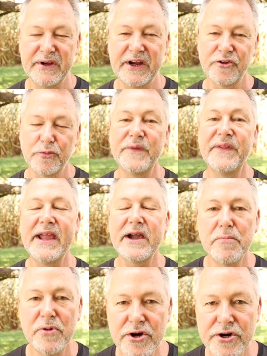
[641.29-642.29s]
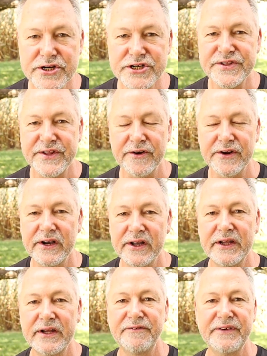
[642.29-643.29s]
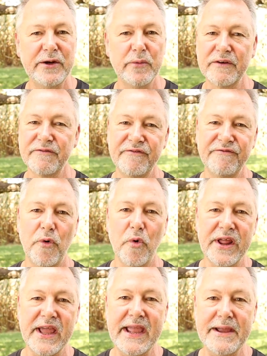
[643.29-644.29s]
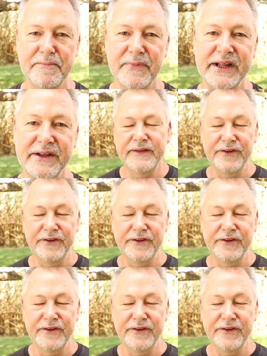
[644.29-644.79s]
because when they emerge, they're going to live anywhere from 4 to 8 months.